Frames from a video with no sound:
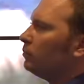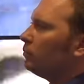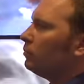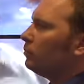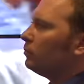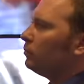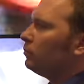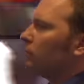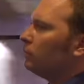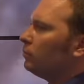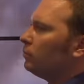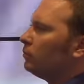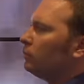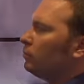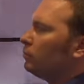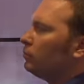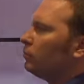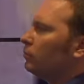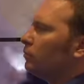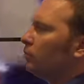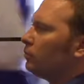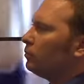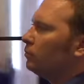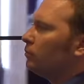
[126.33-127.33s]

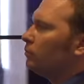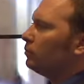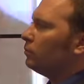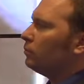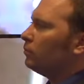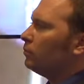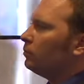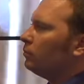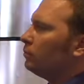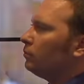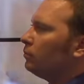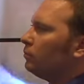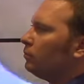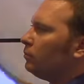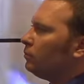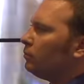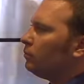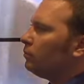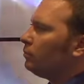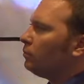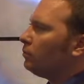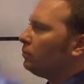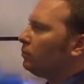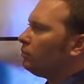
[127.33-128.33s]

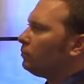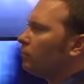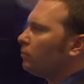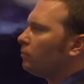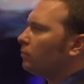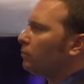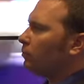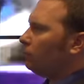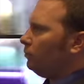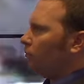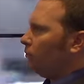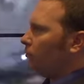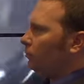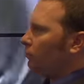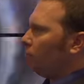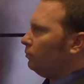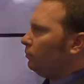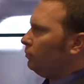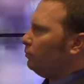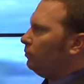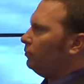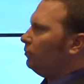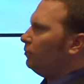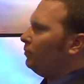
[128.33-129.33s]

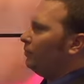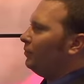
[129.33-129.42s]
[no speech]